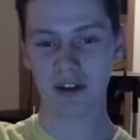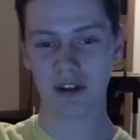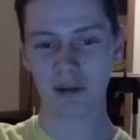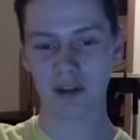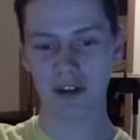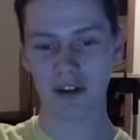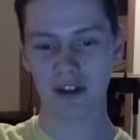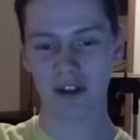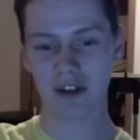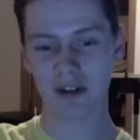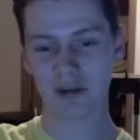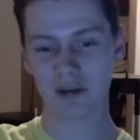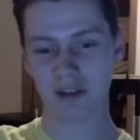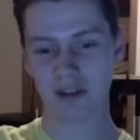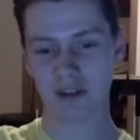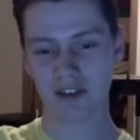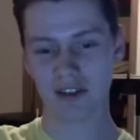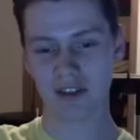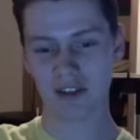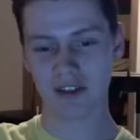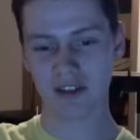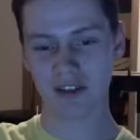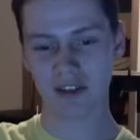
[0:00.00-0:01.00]
what? It
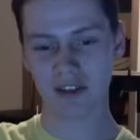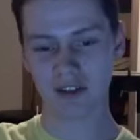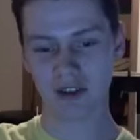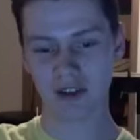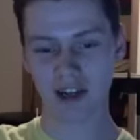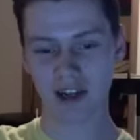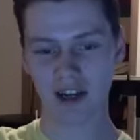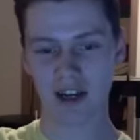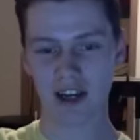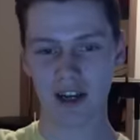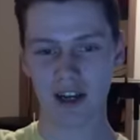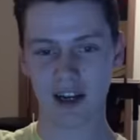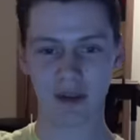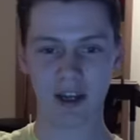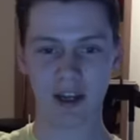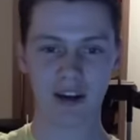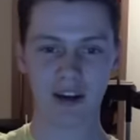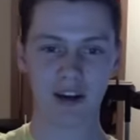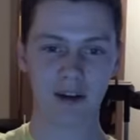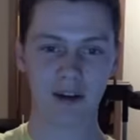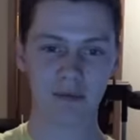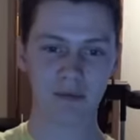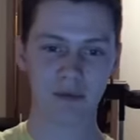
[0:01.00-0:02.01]
was nice to try and hype
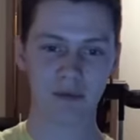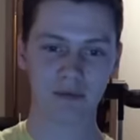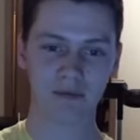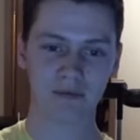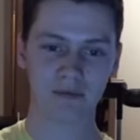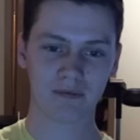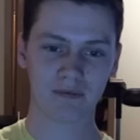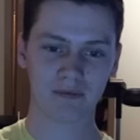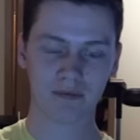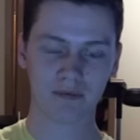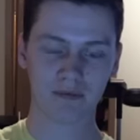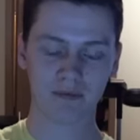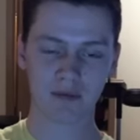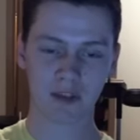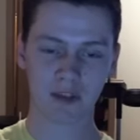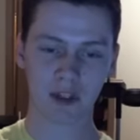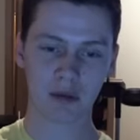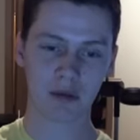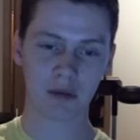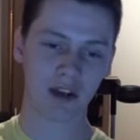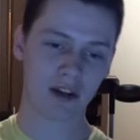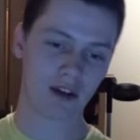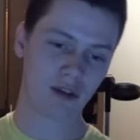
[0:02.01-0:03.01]
that up.
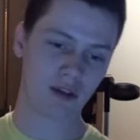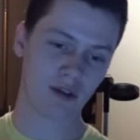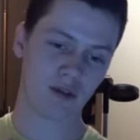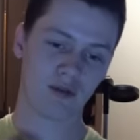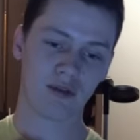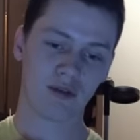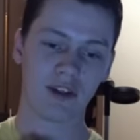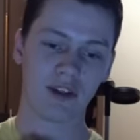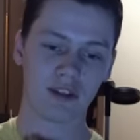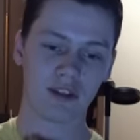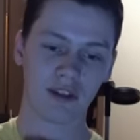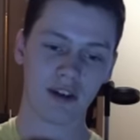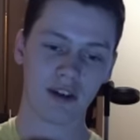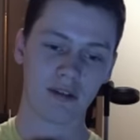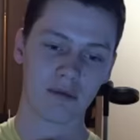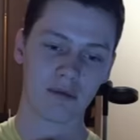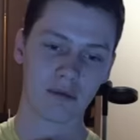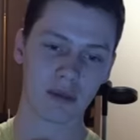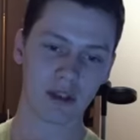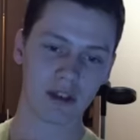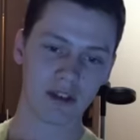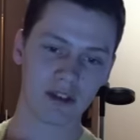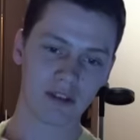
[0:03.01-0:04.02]
Can we get another reset,
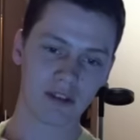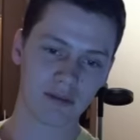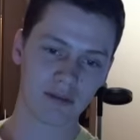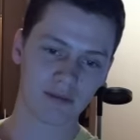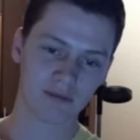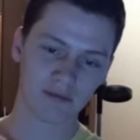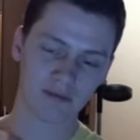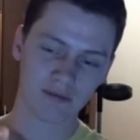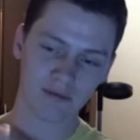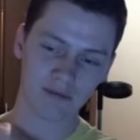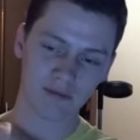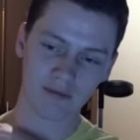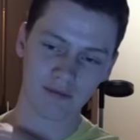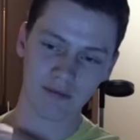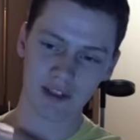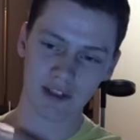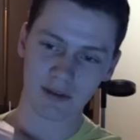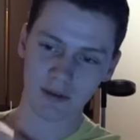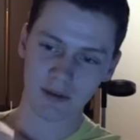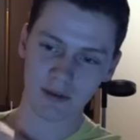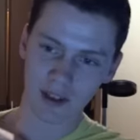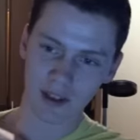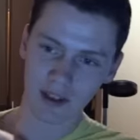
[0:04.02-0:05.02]
please?
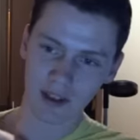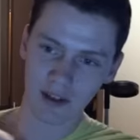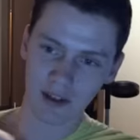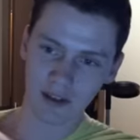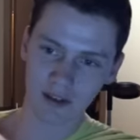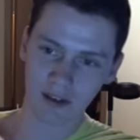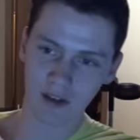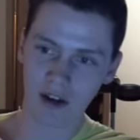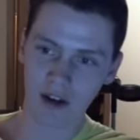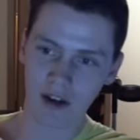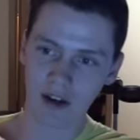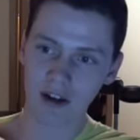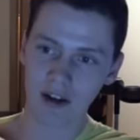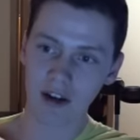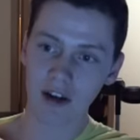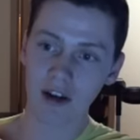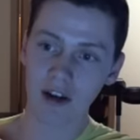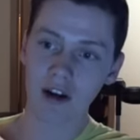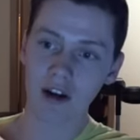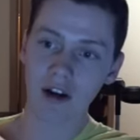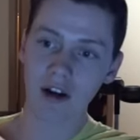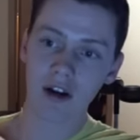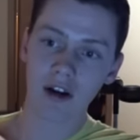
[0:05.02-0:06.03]
I guess not.
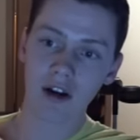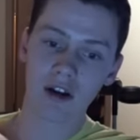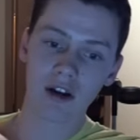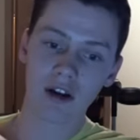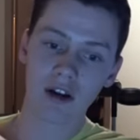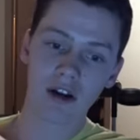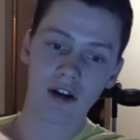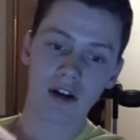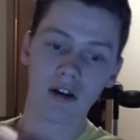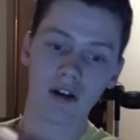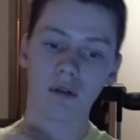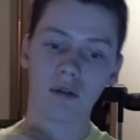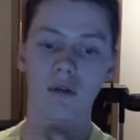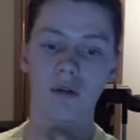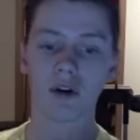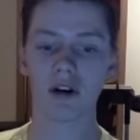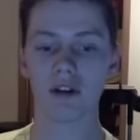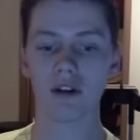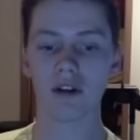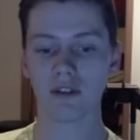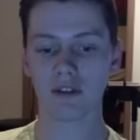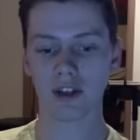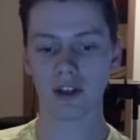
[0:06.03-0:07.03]

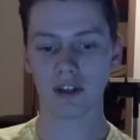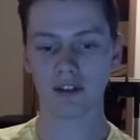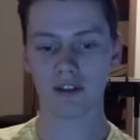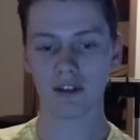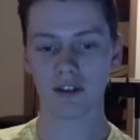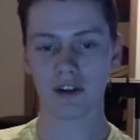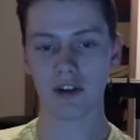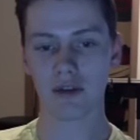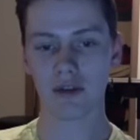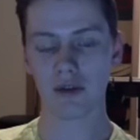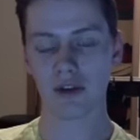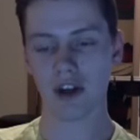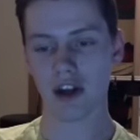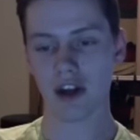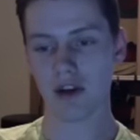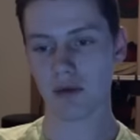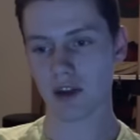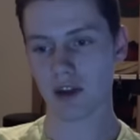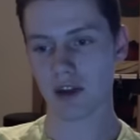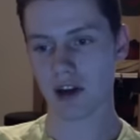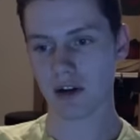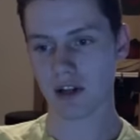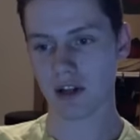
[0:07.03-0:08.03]
Well, that's another day
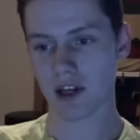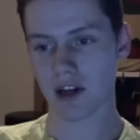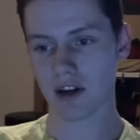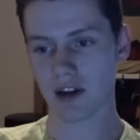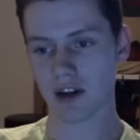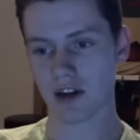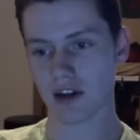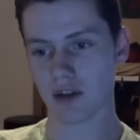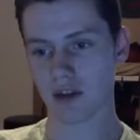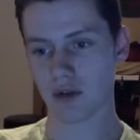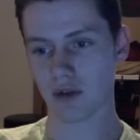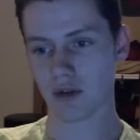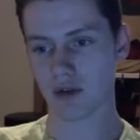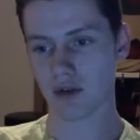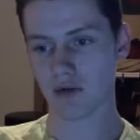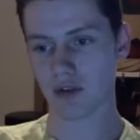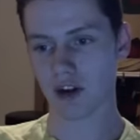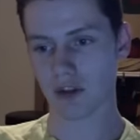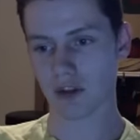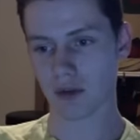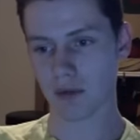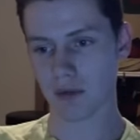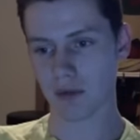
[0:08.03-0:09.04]
without getting another
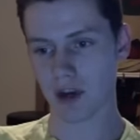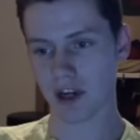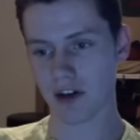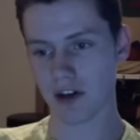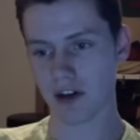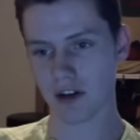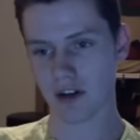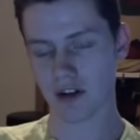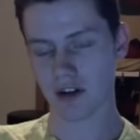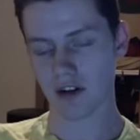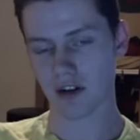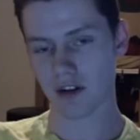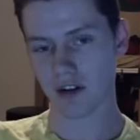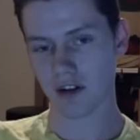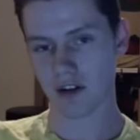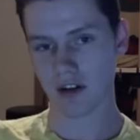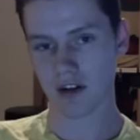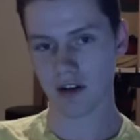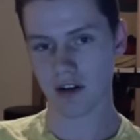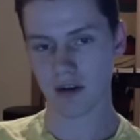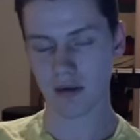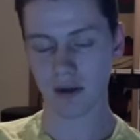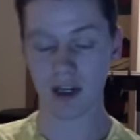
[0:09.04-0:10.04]
WrestleMania
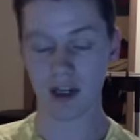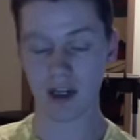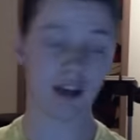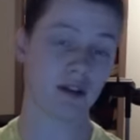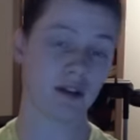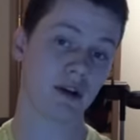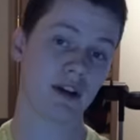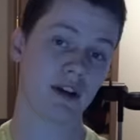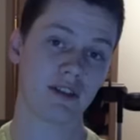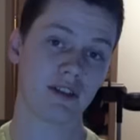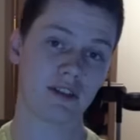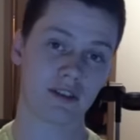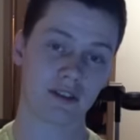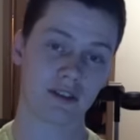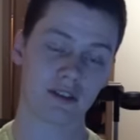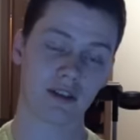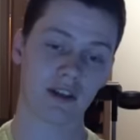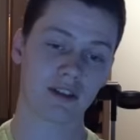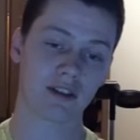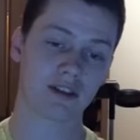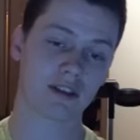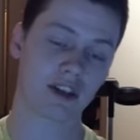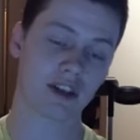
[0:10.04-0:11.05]
card. And anyways,
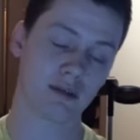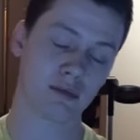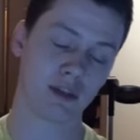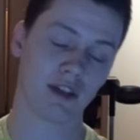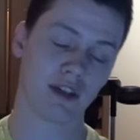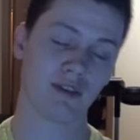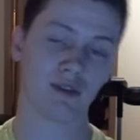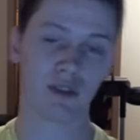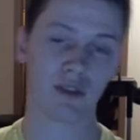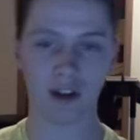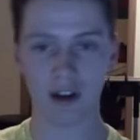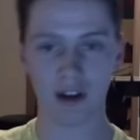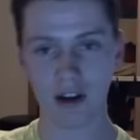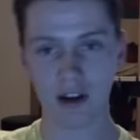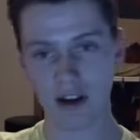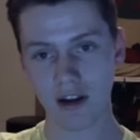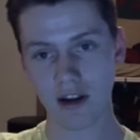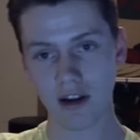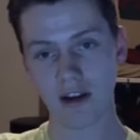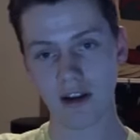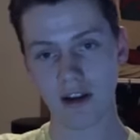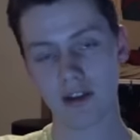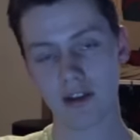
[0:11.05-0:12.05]
that's going to be it for
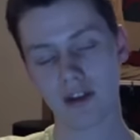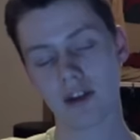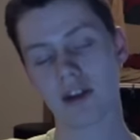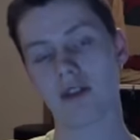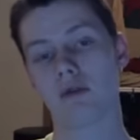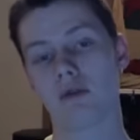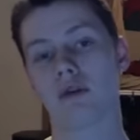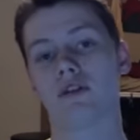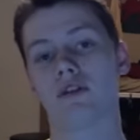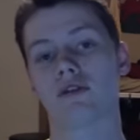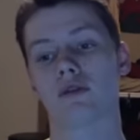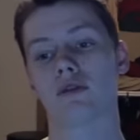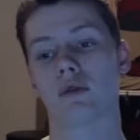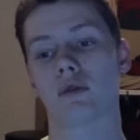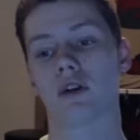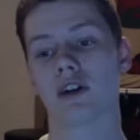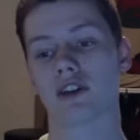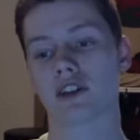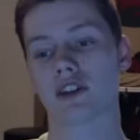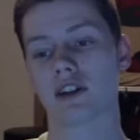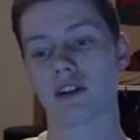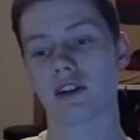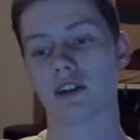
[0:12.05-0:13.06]
today. Thank you all for
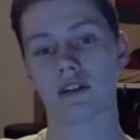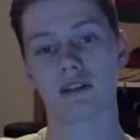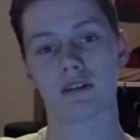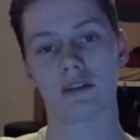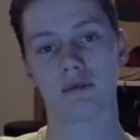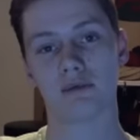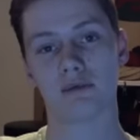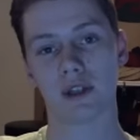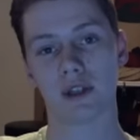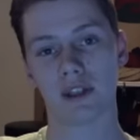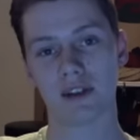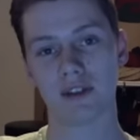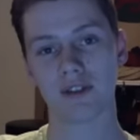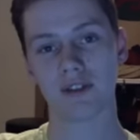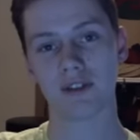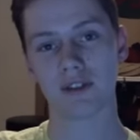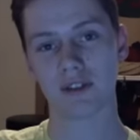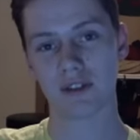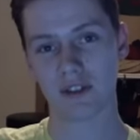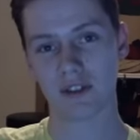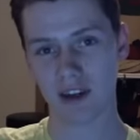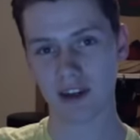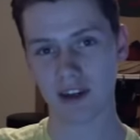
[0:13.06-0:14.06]
watching.
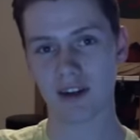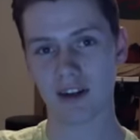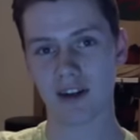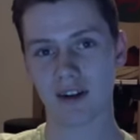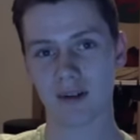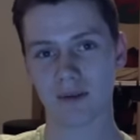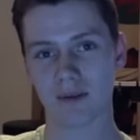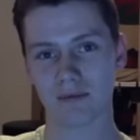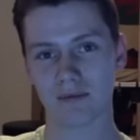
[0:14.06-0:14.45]
Please take care.